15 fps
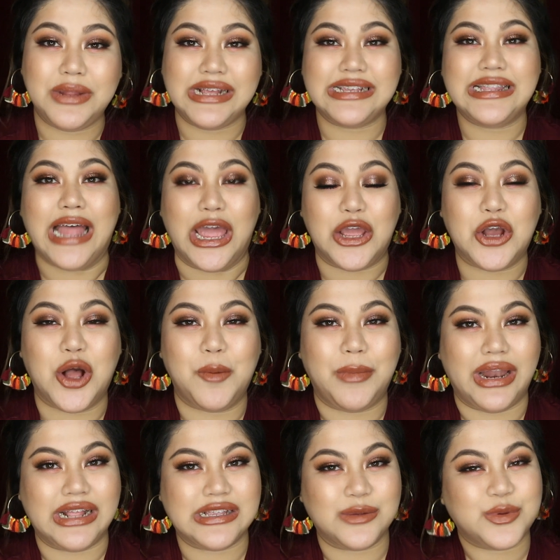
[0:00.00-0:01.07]
Please like,
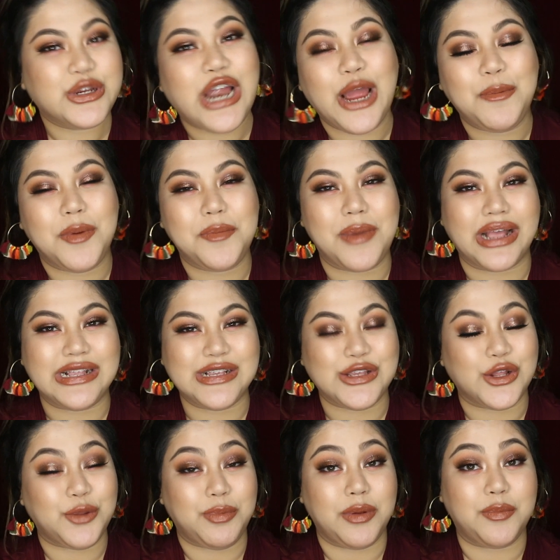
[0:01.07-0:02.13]
comment, and subscribe, and pass this
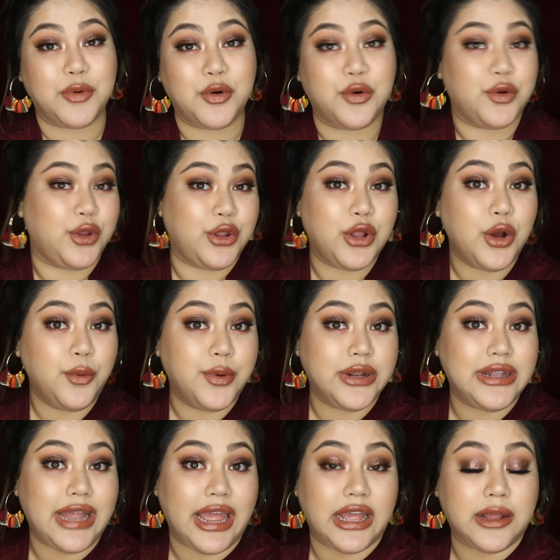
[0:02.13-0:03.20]
on to people who you know
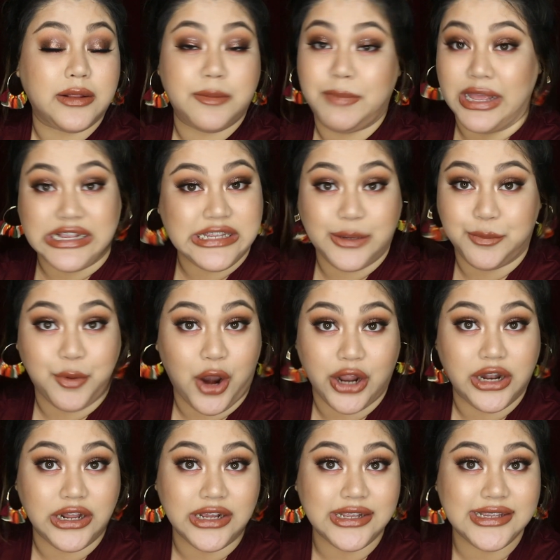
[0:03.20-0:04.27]
would like PIXI
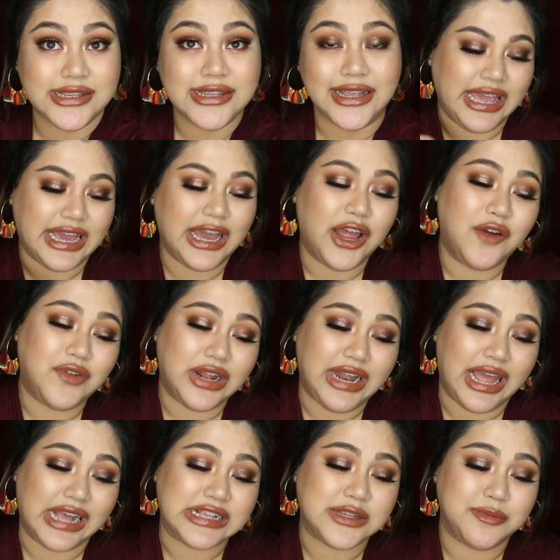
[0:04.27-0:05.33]
products. Kikay of the
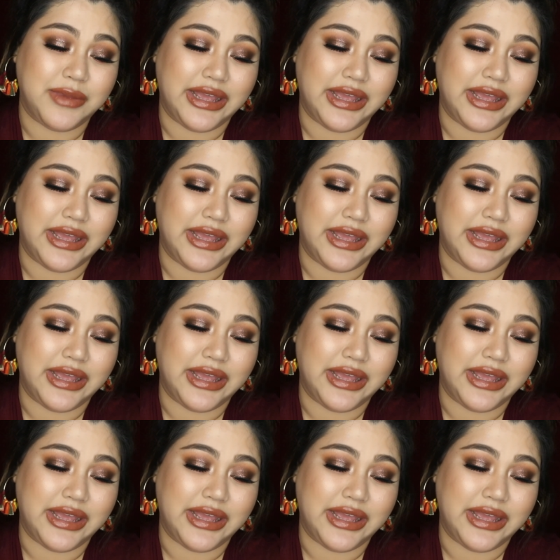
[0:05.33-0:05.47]
day is